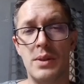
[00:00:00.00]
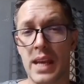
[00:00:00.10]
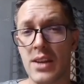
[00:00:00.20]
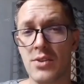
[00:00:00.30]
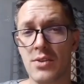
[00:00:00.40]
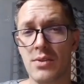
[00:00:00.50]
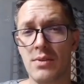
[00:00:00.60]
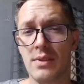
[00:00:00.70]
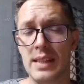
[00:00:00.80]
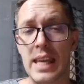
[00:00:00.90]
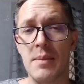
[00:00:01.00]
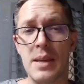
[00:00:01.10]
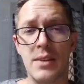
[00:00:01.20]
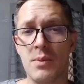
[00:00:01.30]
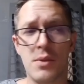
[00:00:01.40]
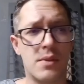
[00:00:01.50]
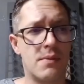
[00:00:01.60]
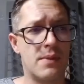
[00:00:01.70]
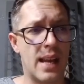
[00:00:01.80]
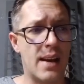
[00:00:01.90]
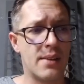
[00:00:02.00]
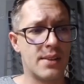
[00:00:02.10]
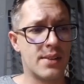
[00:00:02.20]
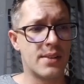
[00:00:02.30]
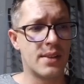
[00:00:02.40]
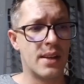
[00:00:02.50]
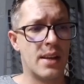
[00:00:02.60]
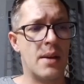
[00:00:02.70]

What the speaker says: potential dBs worth of loudness